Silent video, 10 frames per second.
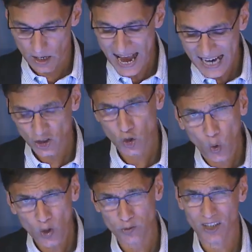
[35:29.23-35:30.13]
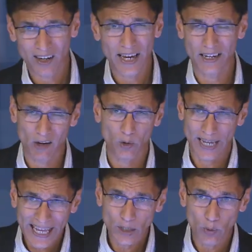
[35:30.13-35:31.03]
ash coals, which are lying around
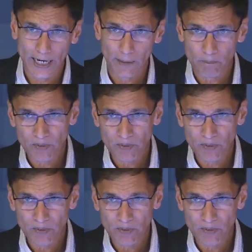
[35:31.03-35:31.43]
anyway,